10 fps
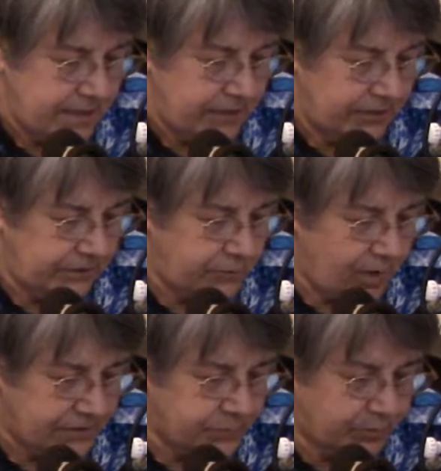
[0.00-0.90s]
The
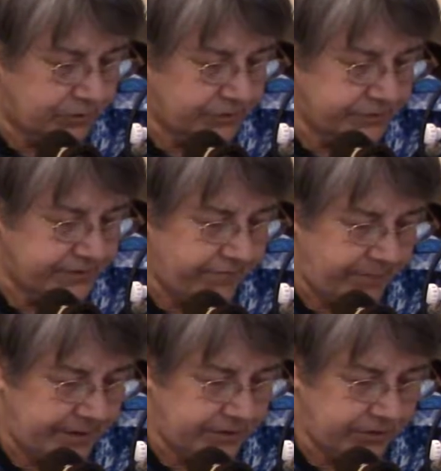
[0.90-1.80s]
Luas workers have
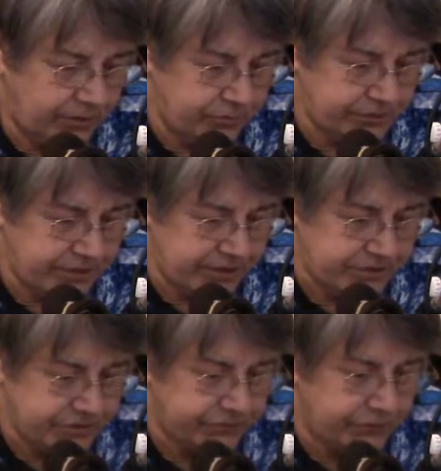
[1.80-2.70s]
been in
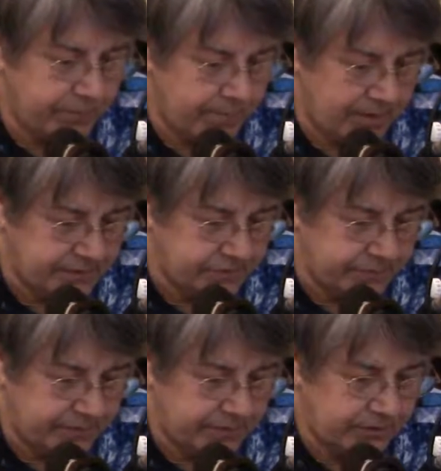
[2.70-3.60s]
negotiations for months
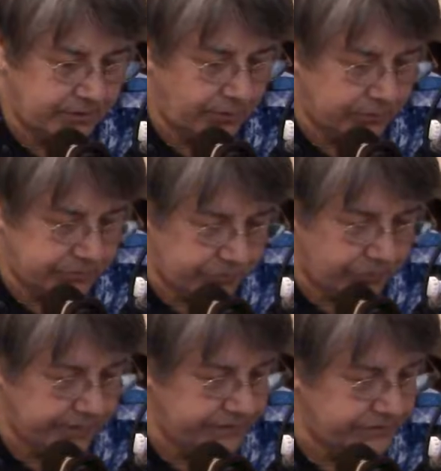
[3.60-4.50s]
with the
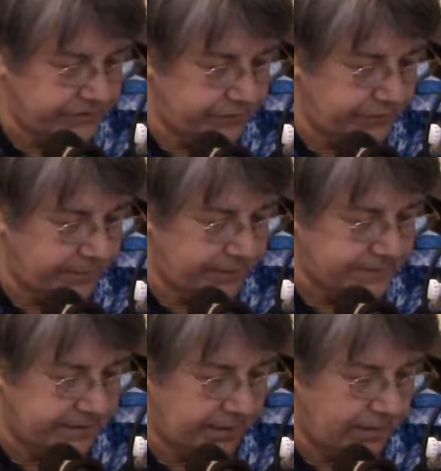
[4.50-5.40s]
notorious
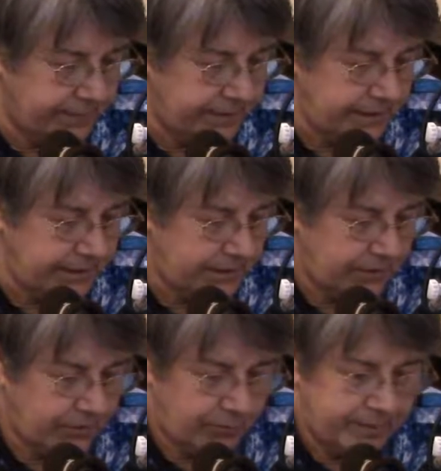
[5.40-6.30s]
union-busting company
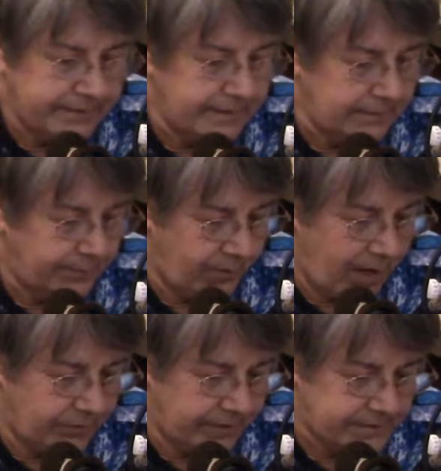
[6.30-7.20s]
with little
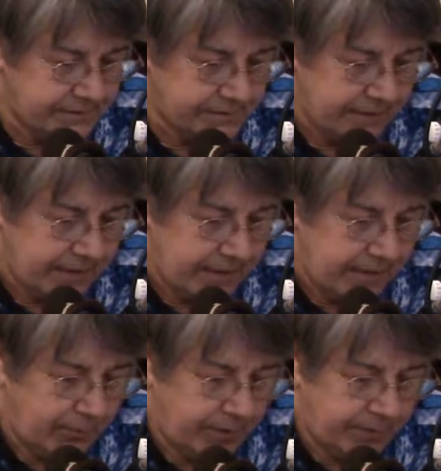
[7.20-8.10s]
progress.
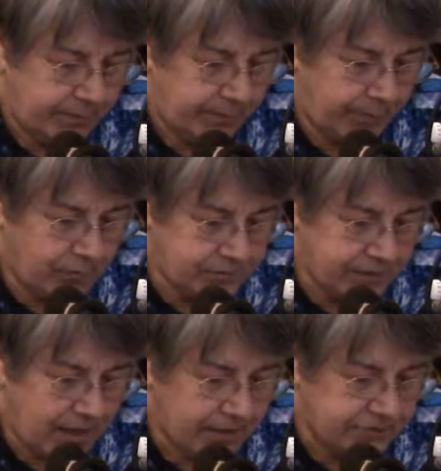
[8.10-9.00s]
When the proposed
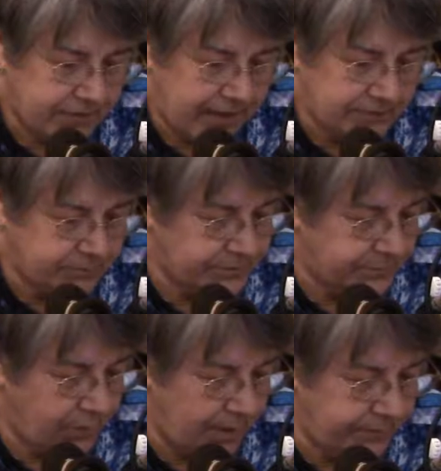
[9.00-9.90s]
contract was
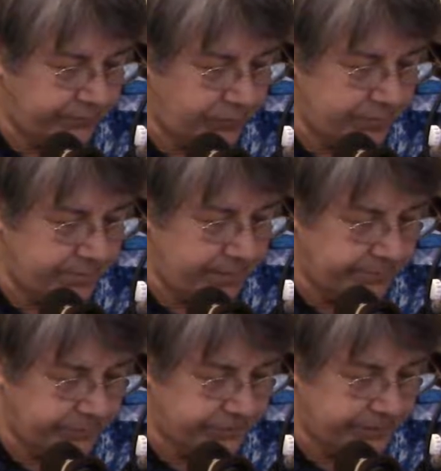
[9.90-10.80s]
brought before the
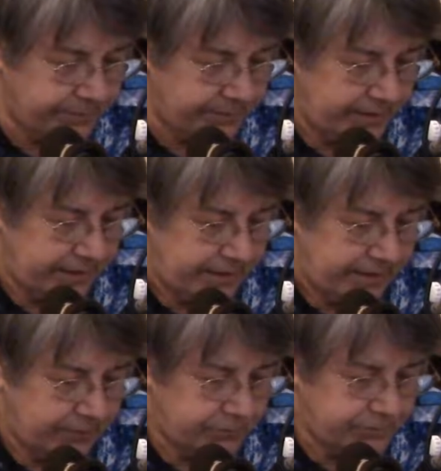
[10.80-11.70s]
membership,
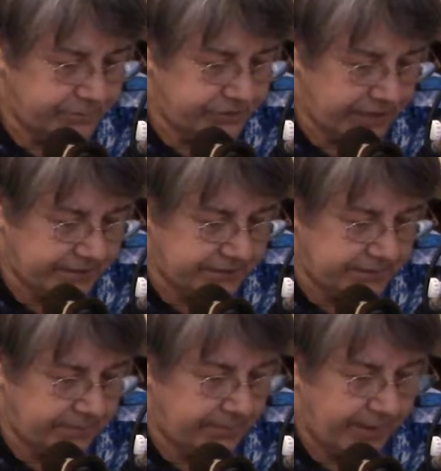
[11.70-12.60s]
it was
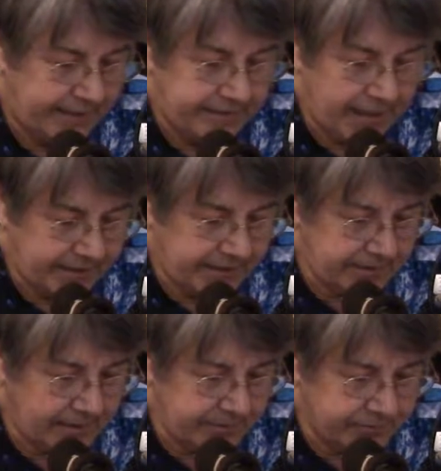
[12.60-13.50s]
rejected by
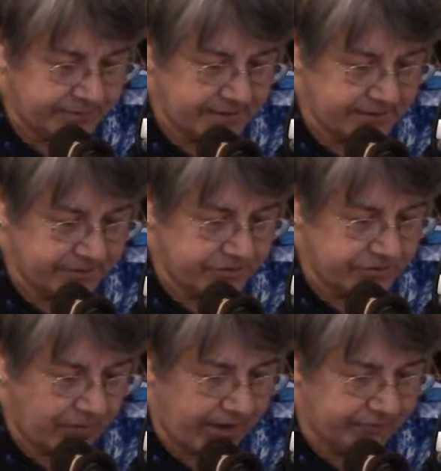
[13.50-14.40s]
99% of the
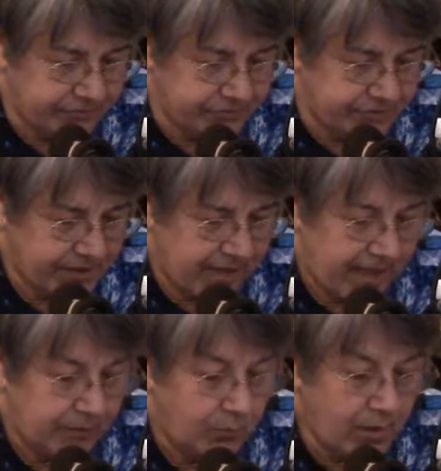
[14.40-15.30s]
drivers
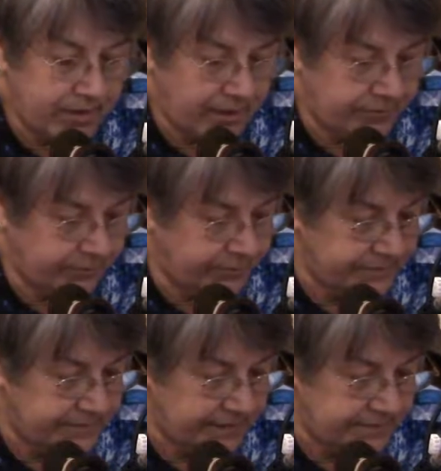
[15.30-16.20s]
and
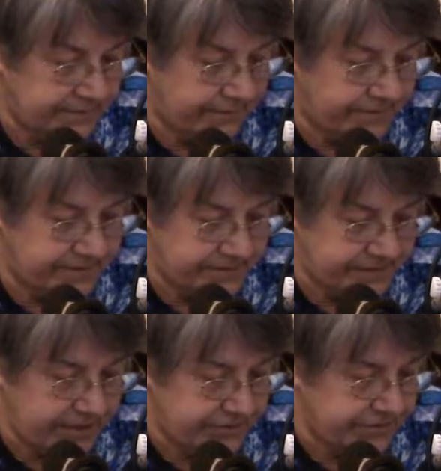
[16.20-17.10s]
100% of the
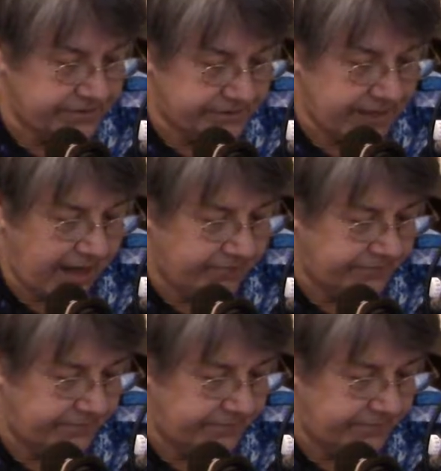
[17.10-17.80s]
station staff.